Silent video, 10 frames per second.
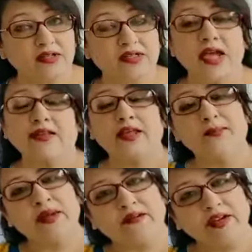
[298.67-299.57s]
they
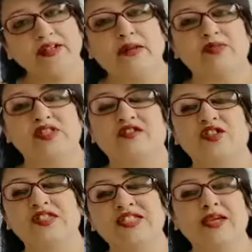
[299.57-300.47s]
bury themselves
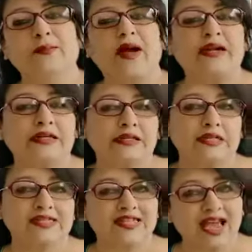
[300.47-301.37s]
deep under the
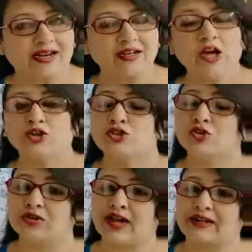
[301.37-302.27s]
sand so
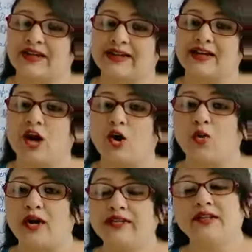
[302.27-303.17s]
that they can avoid
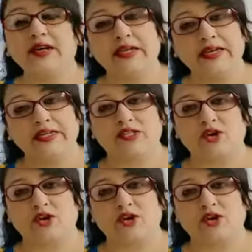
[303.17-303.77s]
the heat of the